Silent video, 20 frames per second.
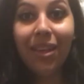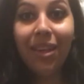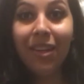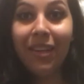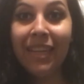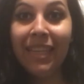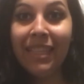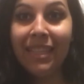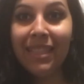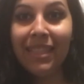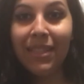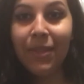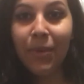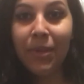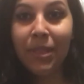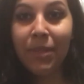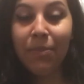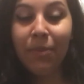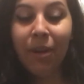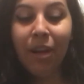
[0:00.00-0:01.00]
Alright, so
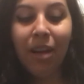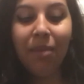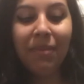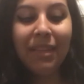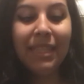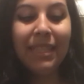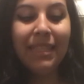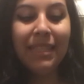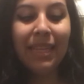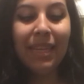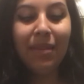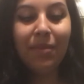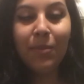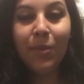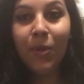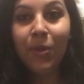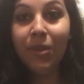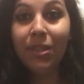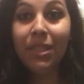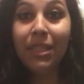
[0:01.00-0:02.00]
as promised, I'm
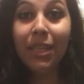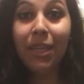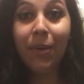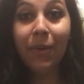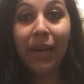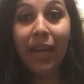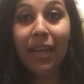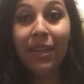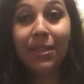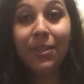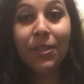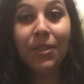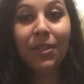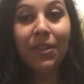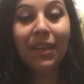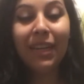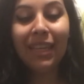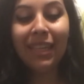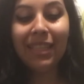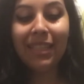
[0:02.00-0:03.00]
going to go ahead and
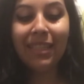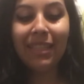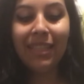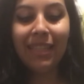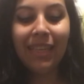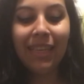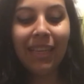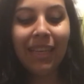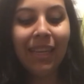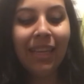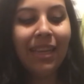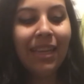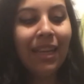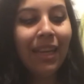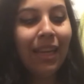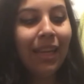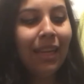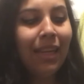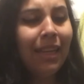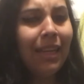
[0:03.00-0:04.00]
try this tea.
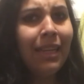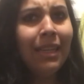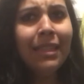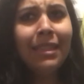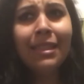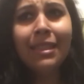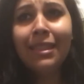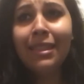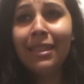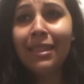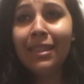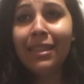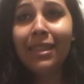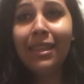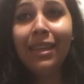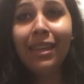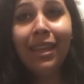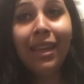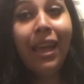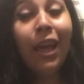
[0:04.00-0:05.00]
It's
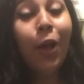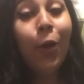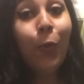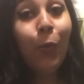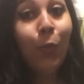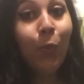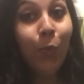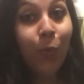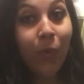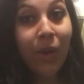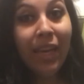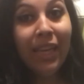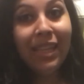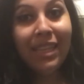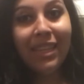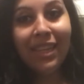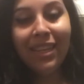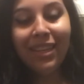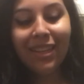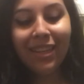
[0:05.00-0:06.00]
way
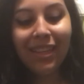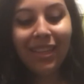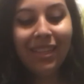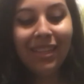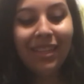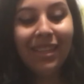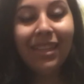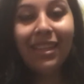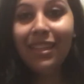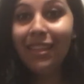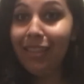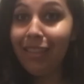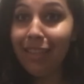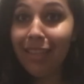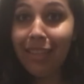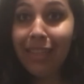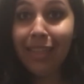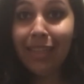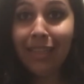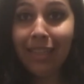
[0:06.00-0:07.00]
later than
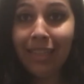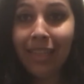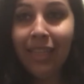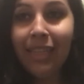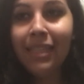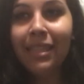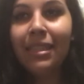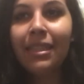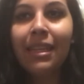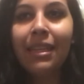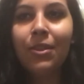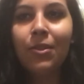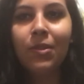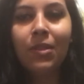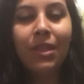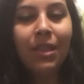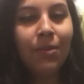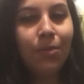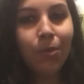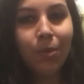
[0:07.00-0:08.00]
night. It's
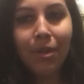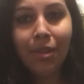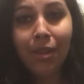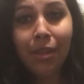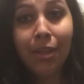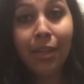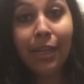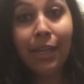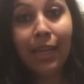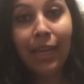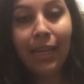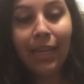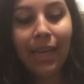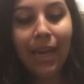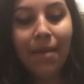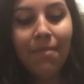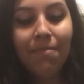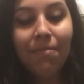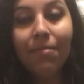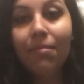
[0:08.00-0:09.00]
actually 1:30
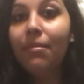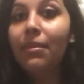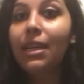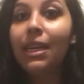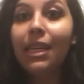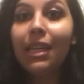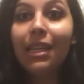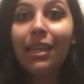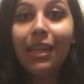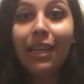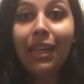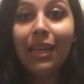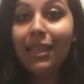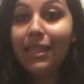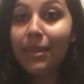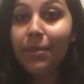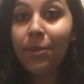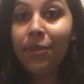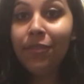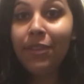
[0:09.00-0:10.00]
a.m., but
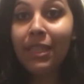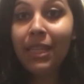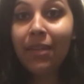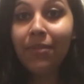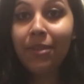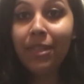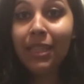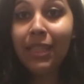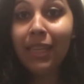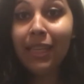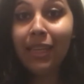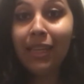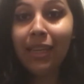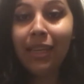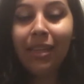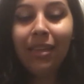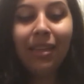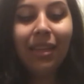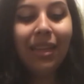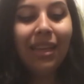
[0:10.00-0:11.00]
it's perfect time for tea,
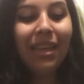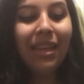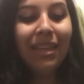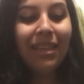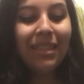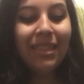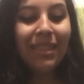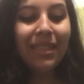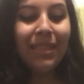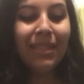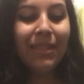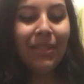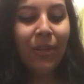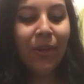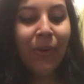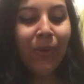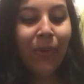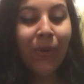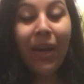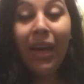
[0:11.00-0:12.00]
huh?
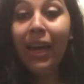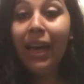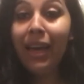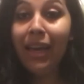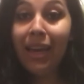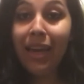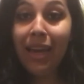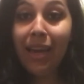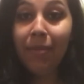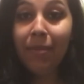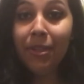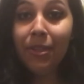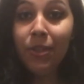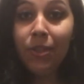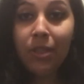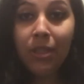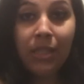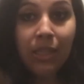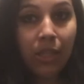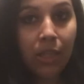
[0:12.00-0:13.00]
So I
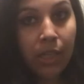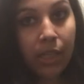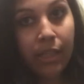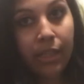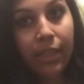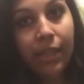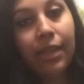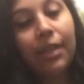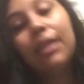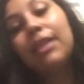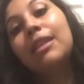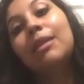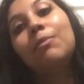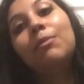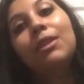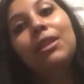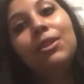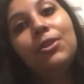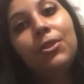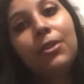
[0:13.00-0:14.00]
mentioned earlier that I'm
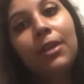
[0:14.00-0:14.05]
going to